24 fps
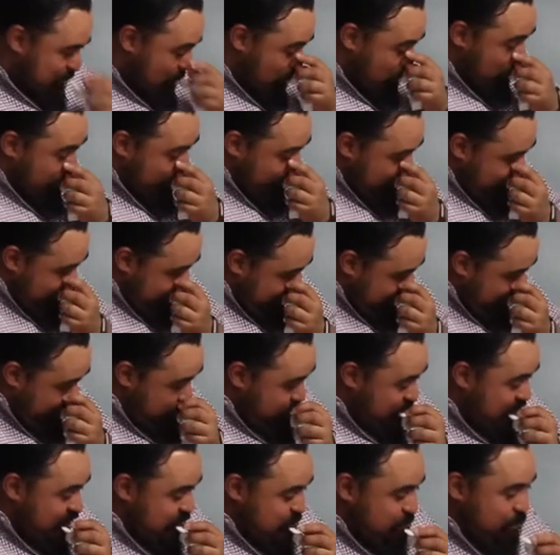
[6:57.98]
Okay, let
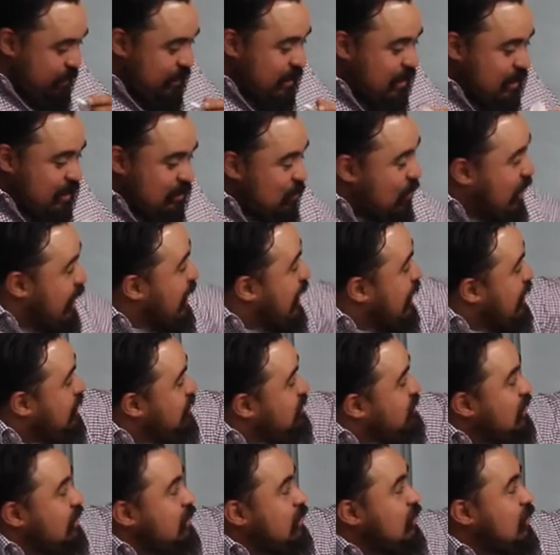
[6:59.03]
me explain why
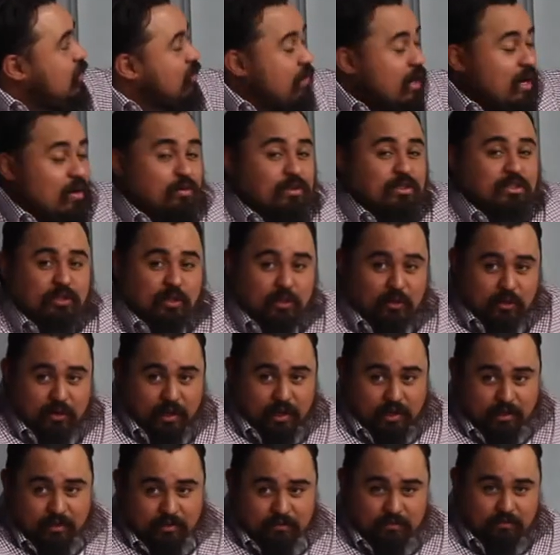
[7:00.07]
Alexander the Great was so
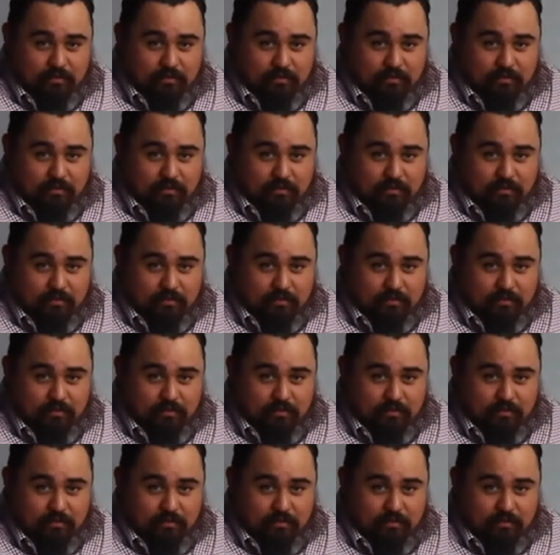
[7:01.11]
great.